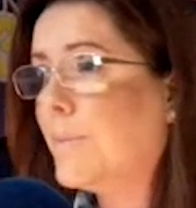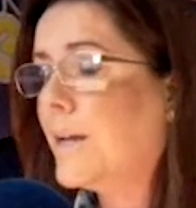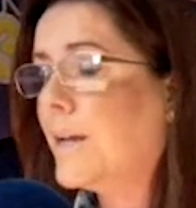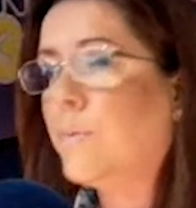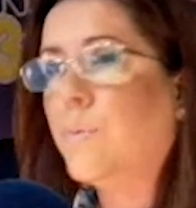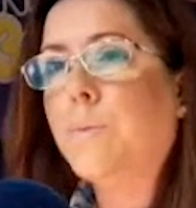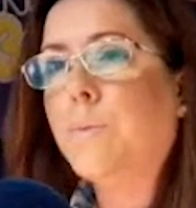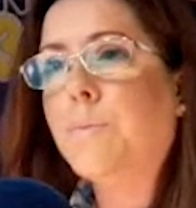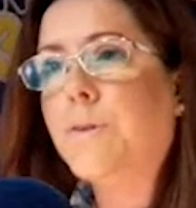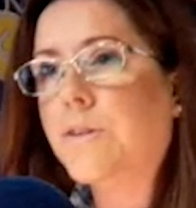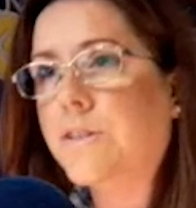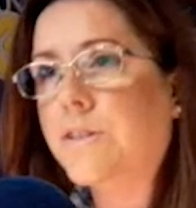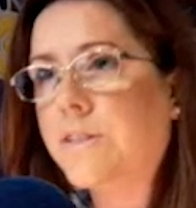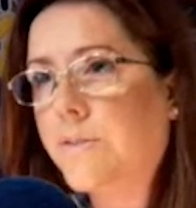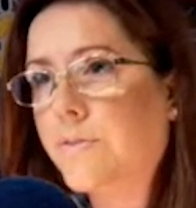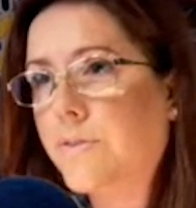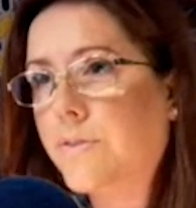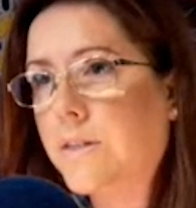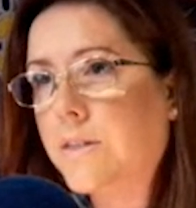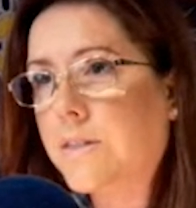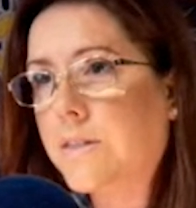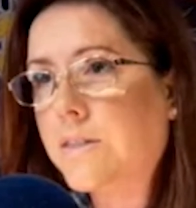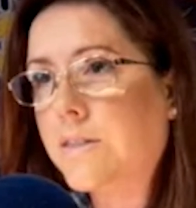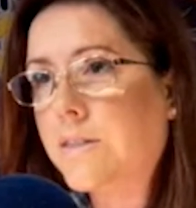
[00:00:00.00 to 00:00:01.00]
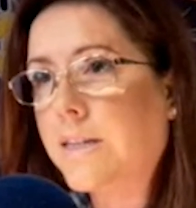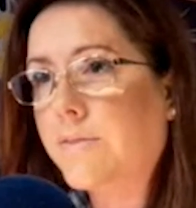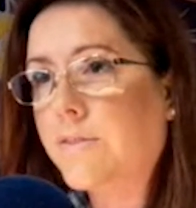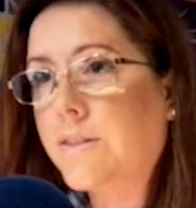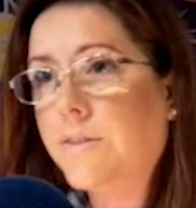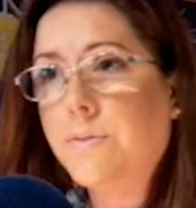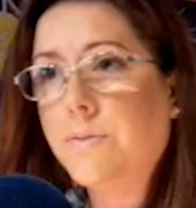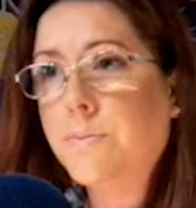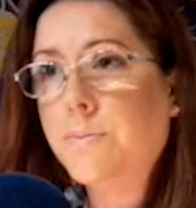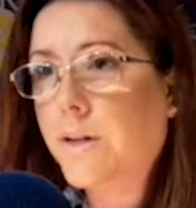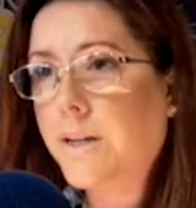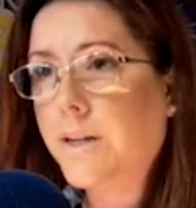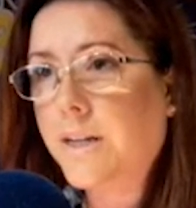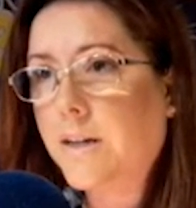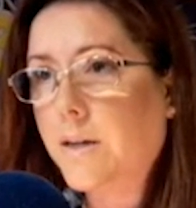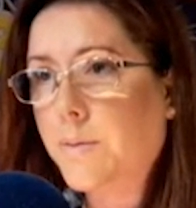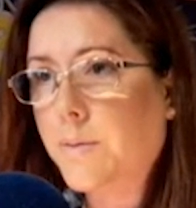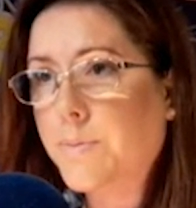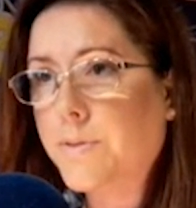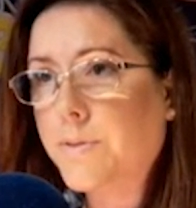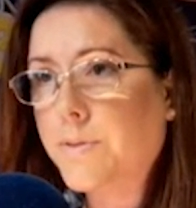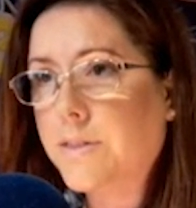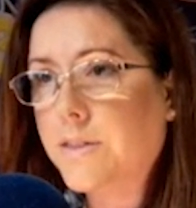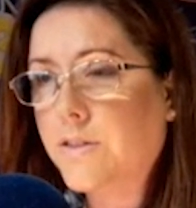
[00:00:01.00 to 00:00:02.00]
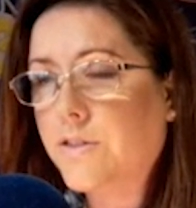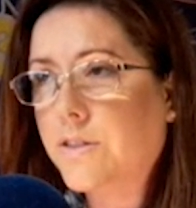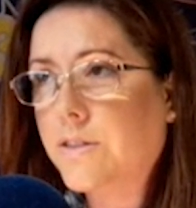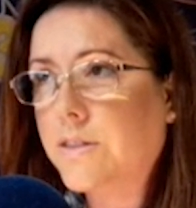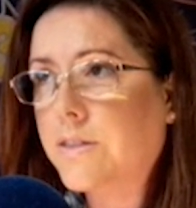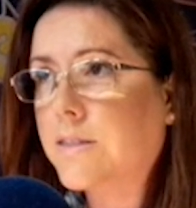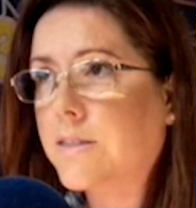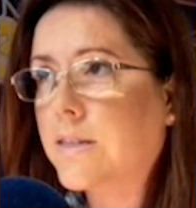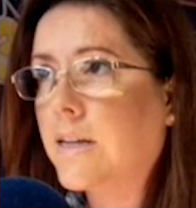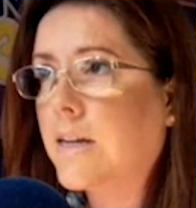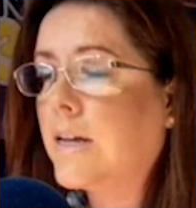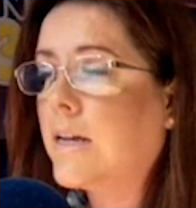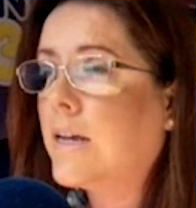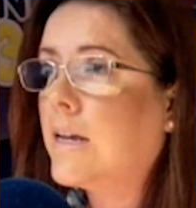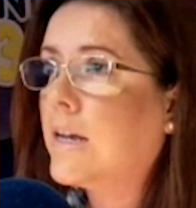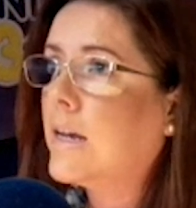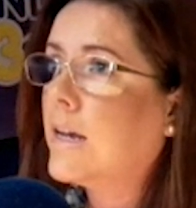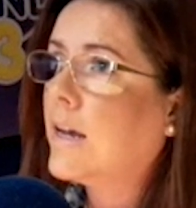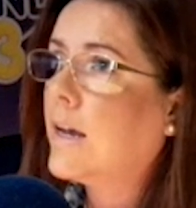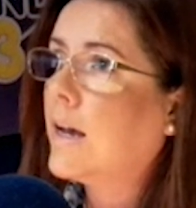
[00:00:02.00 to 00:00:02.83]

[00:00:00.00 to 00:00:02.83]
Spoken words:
Like men and women are different. They have different body compositions.